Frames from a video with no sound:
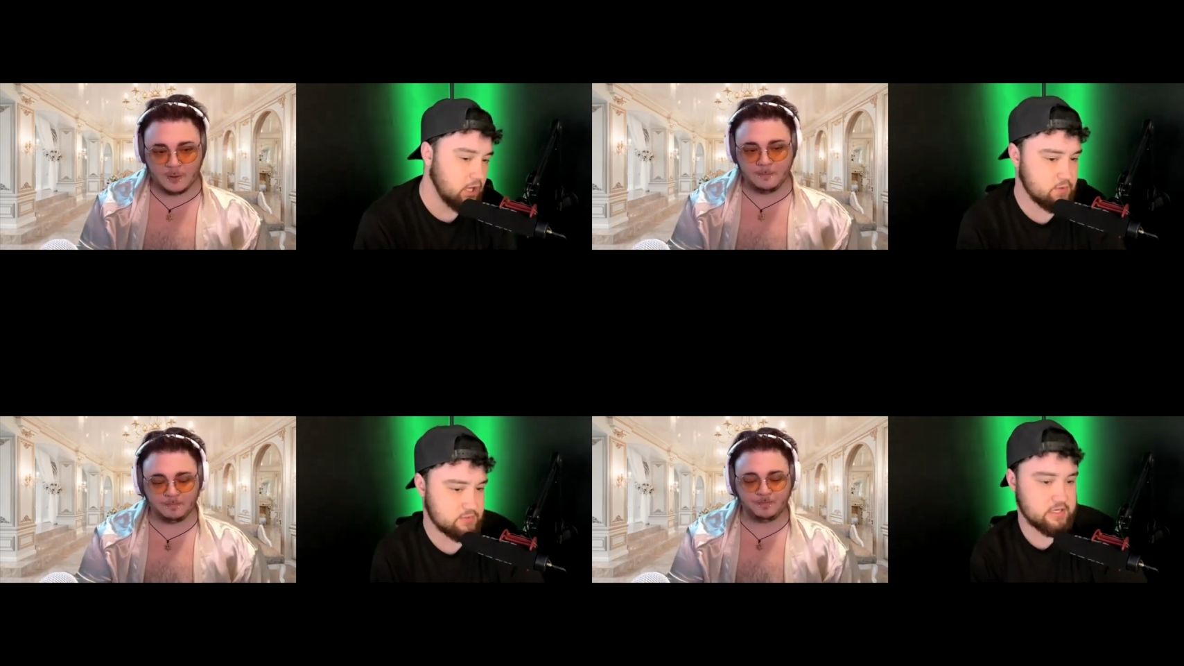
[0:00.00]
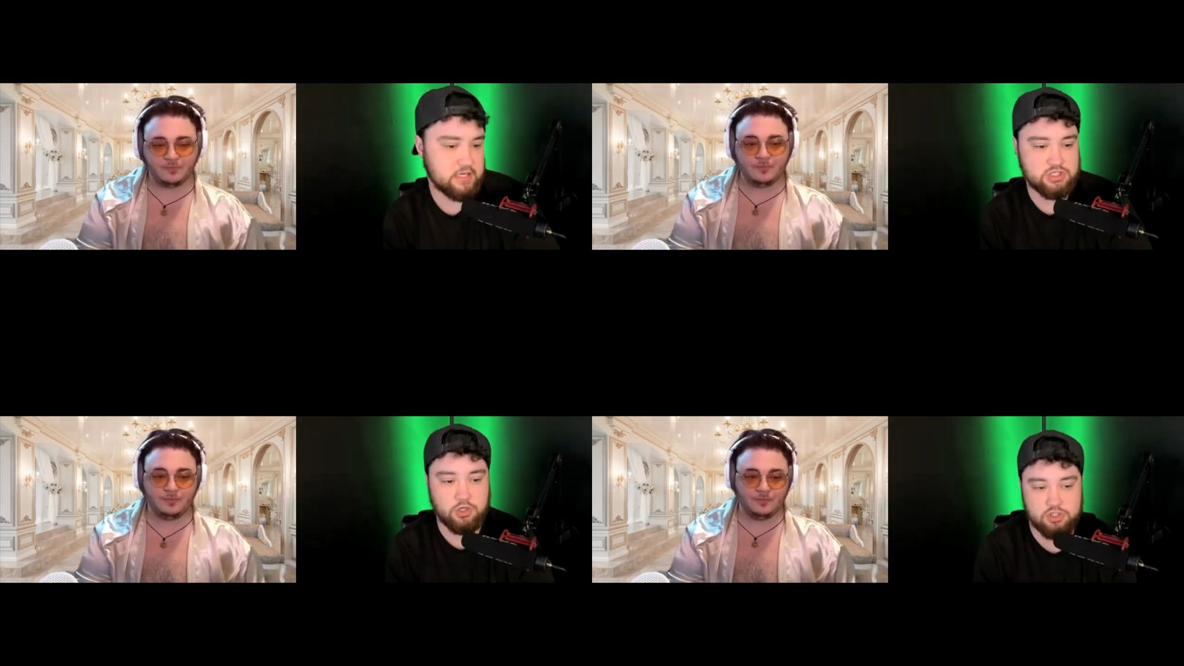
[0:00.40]
Speaker 1: He was
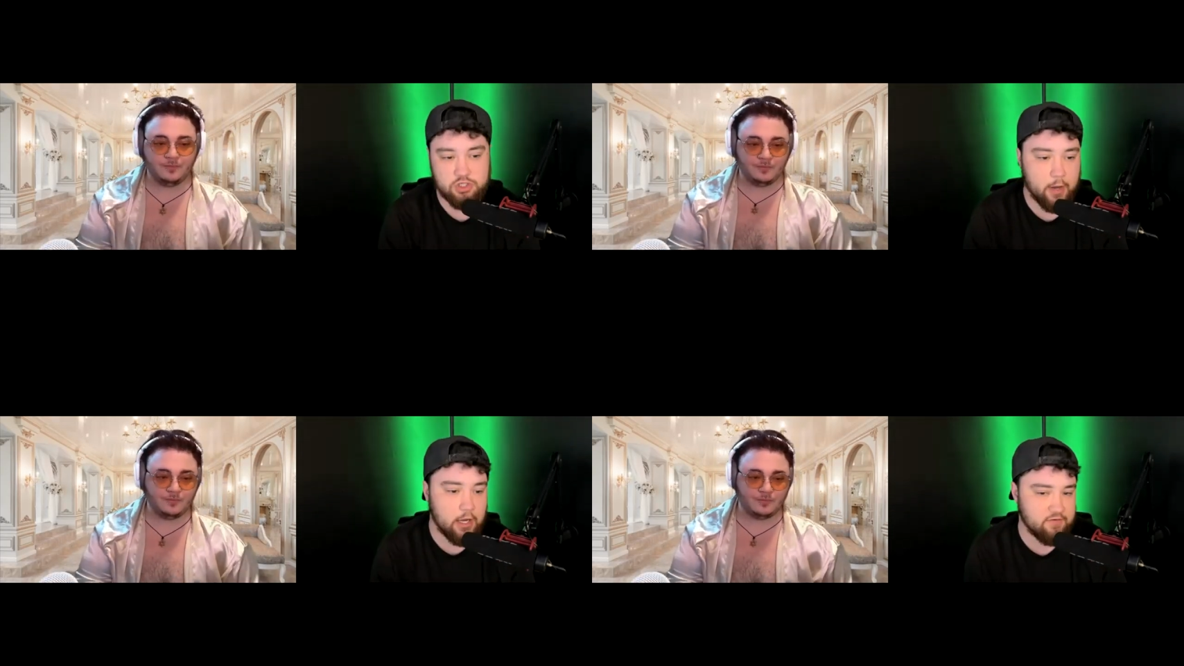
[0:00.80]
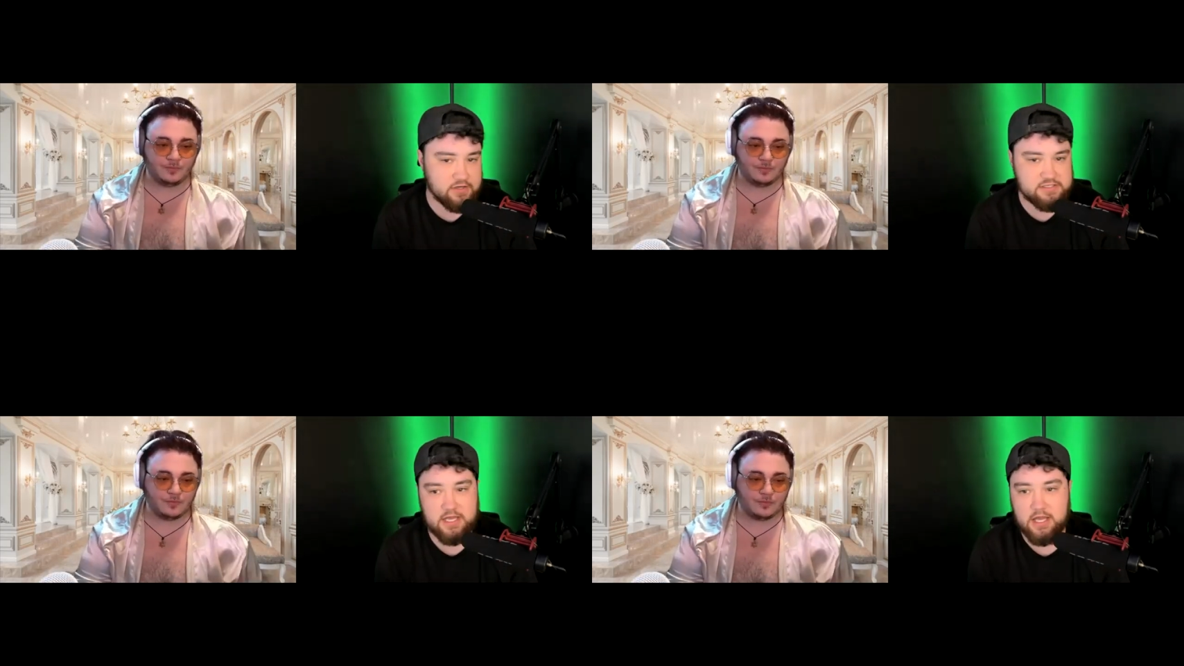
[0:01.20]
like, mm-hmm. "So do you mind if
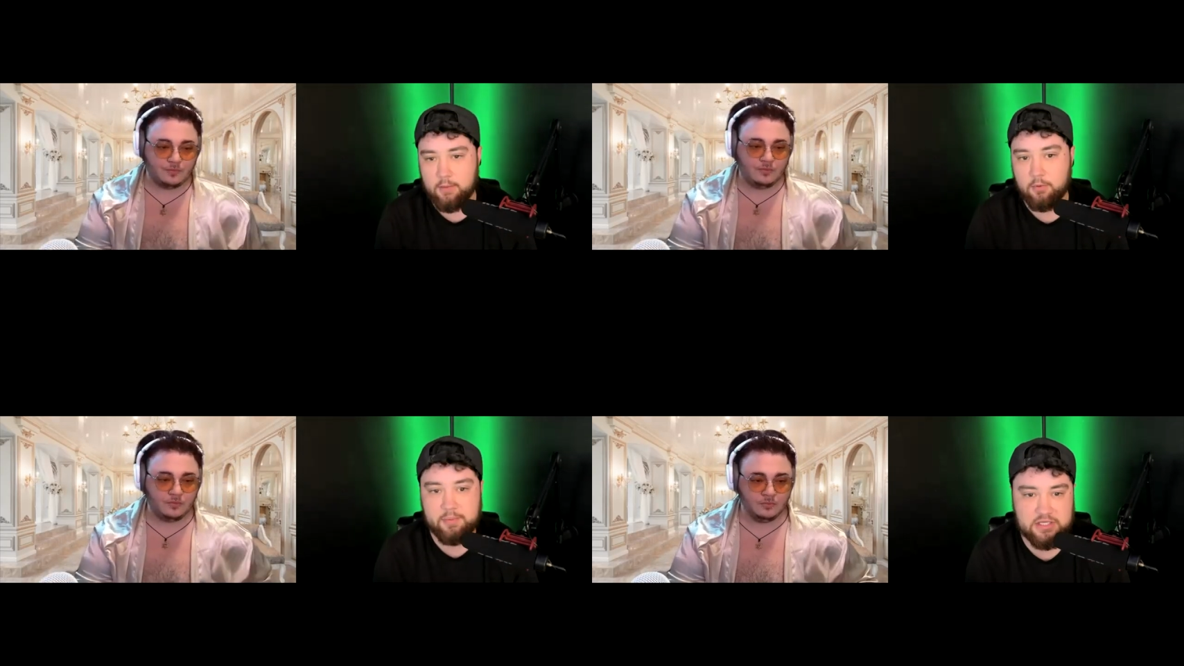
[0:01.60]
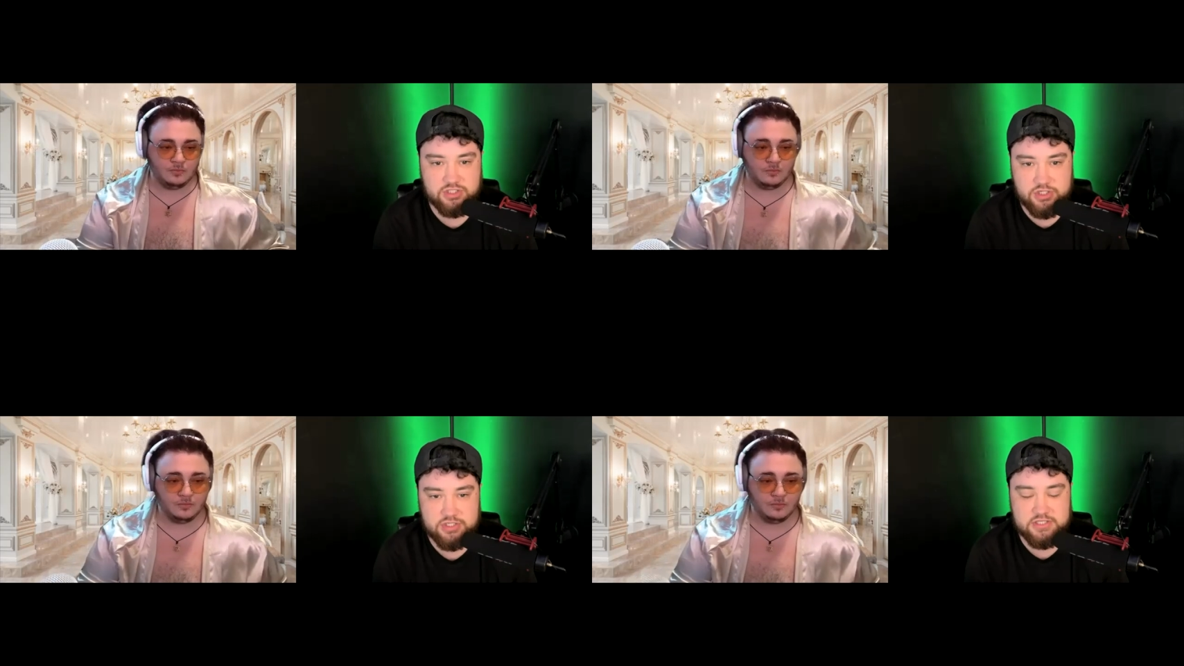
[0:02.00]
I take a couple
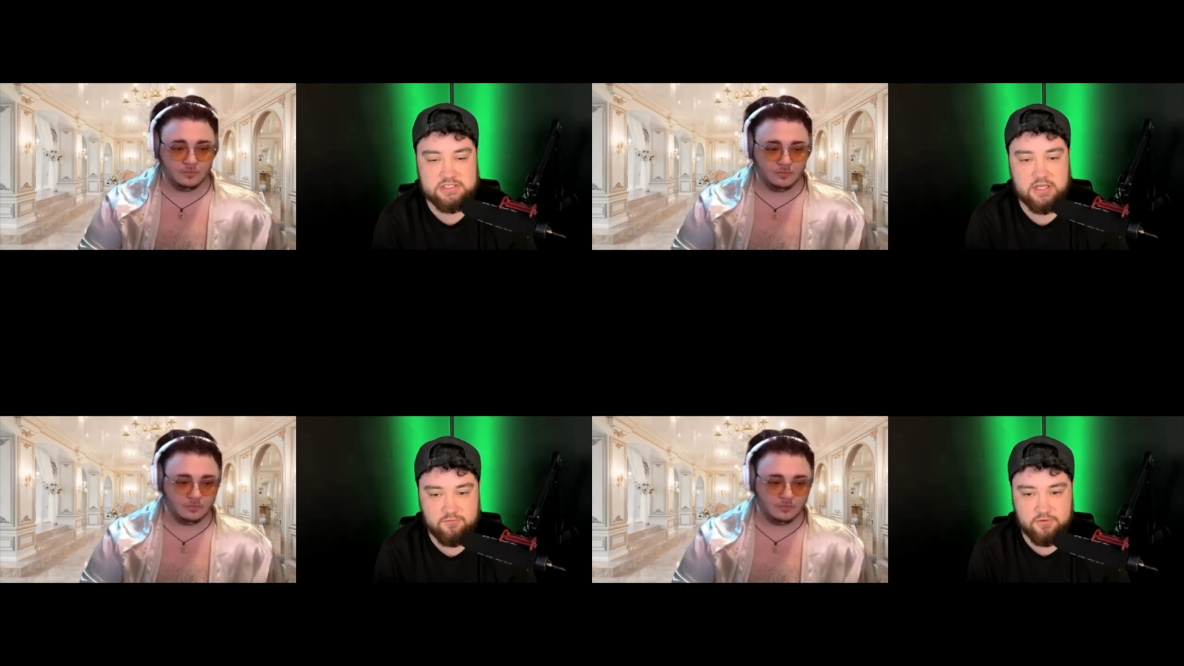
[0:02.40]
pictures and stuff?"